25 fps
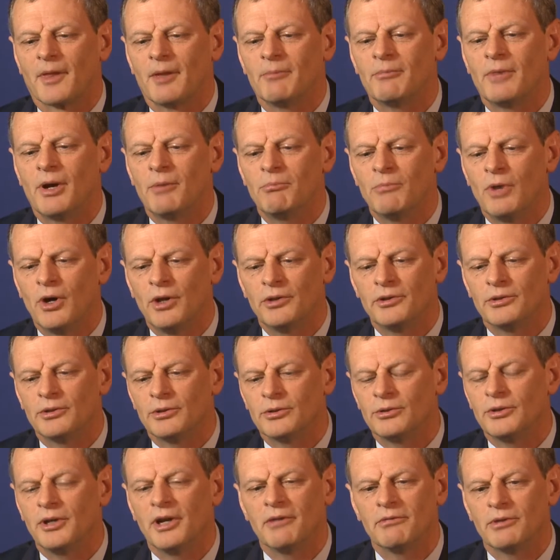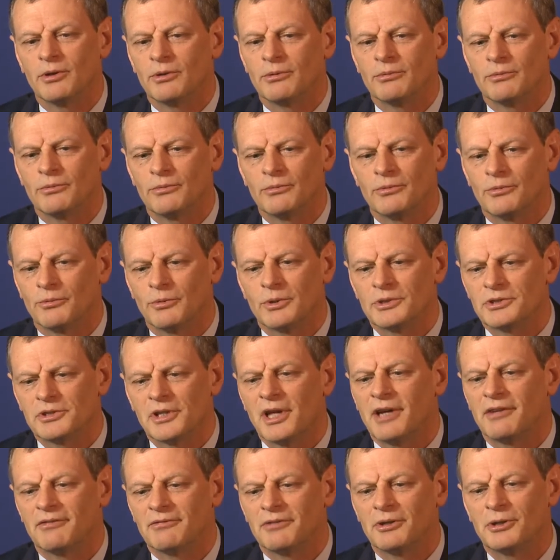My mother, who never was
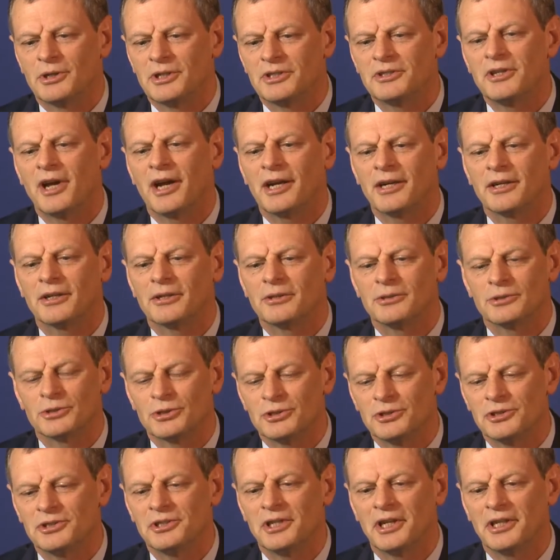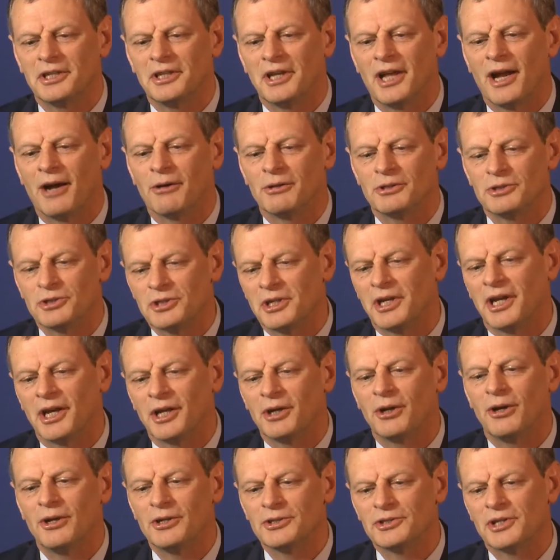not very technical, she's dead now, and she
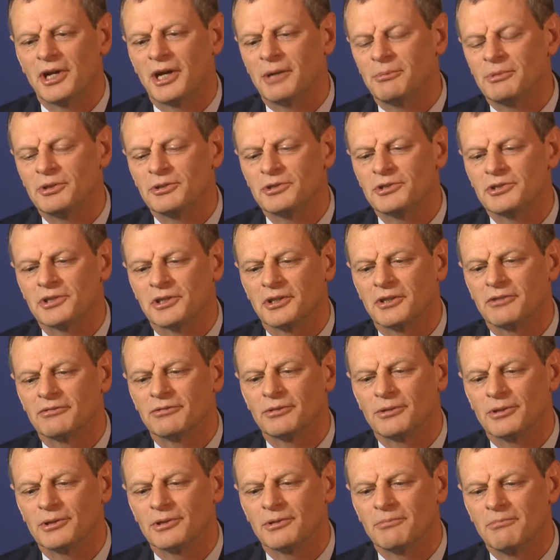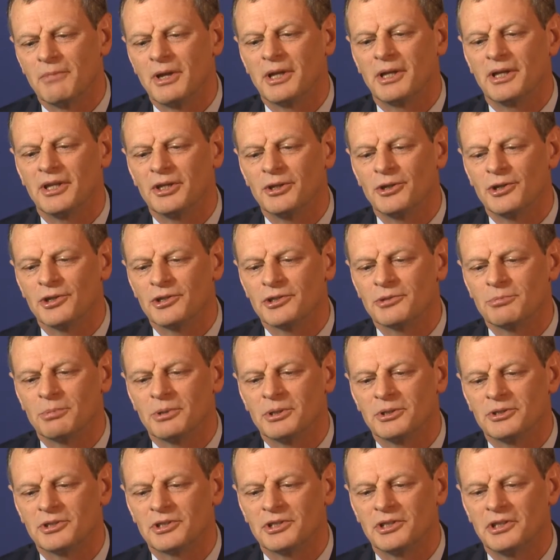had Alzheimer's for many years,
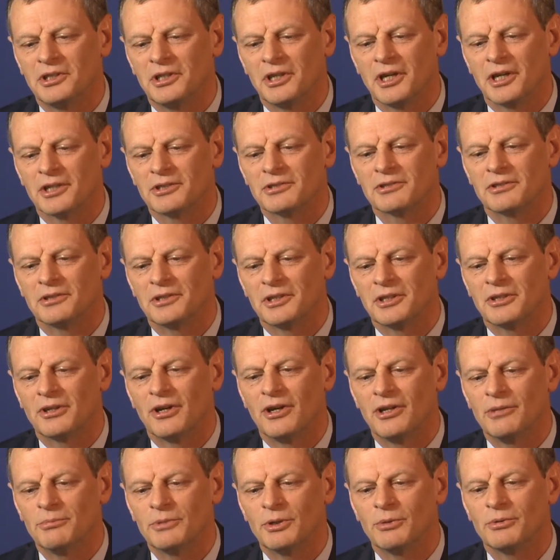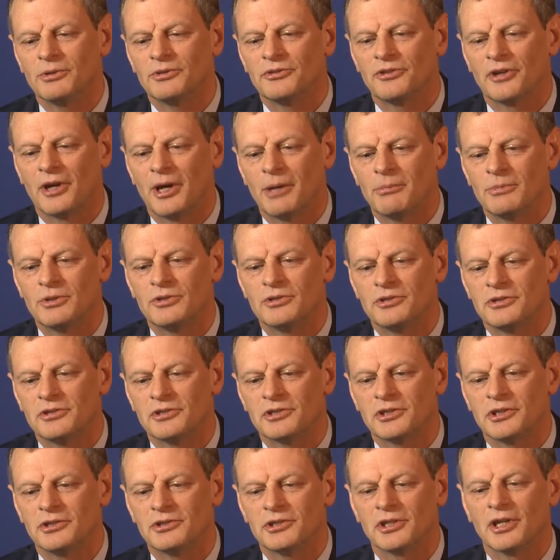but she actually called me one time and she
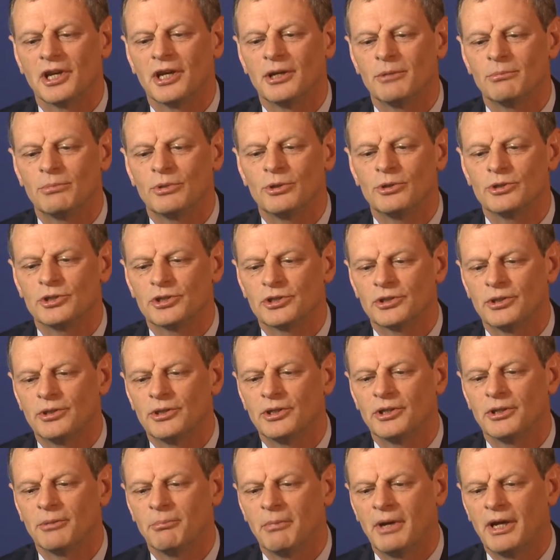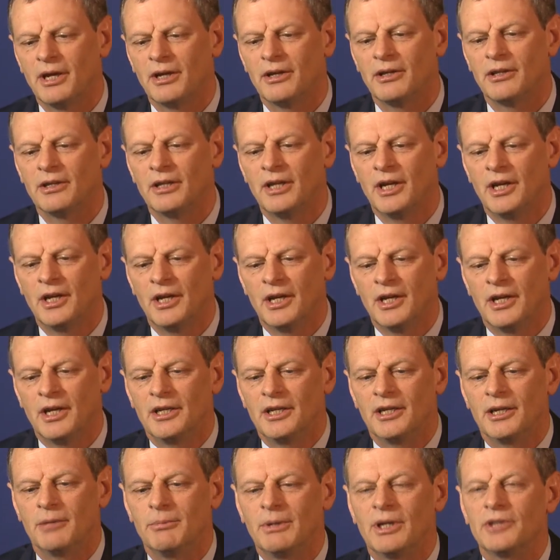said, "You got a brochure in the mail
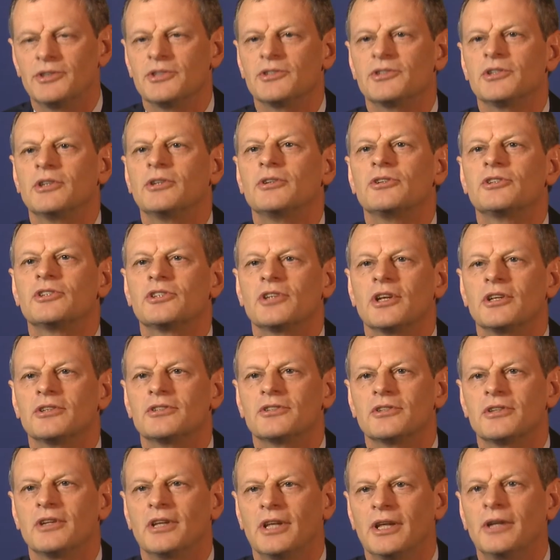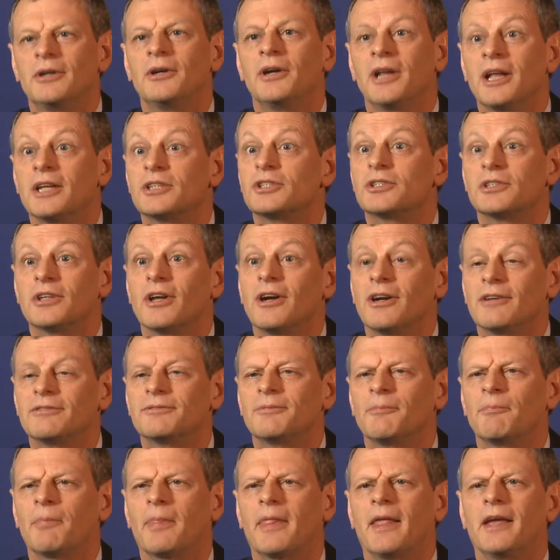about this internet
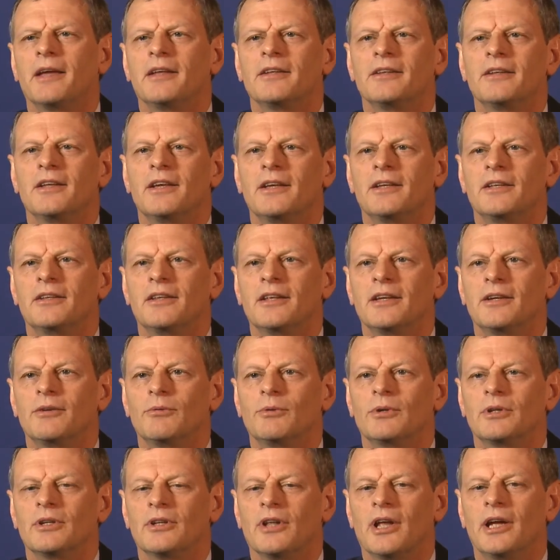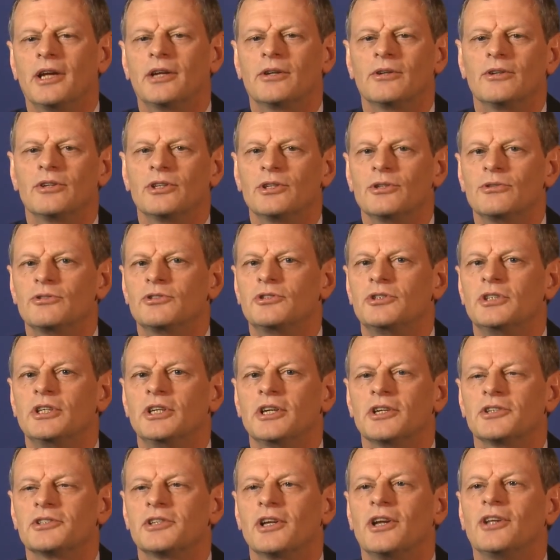stuff, and they would like her to use
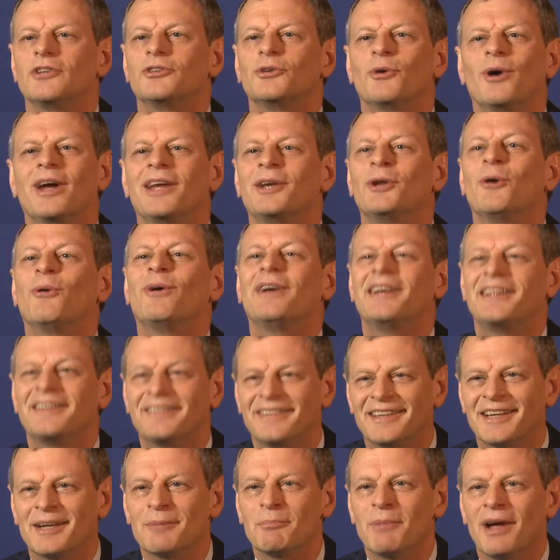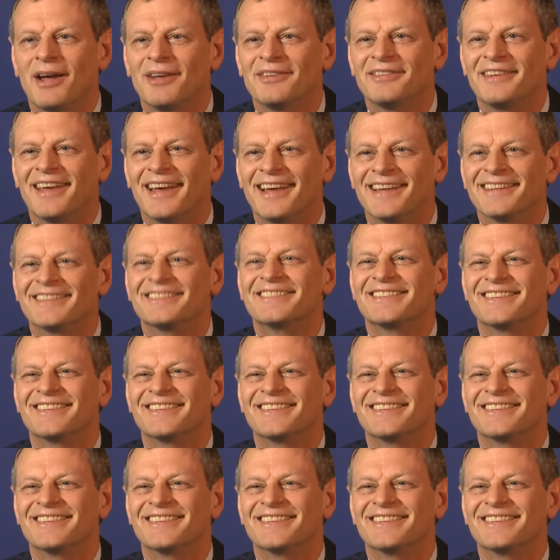DSL. Do I know anything about that?"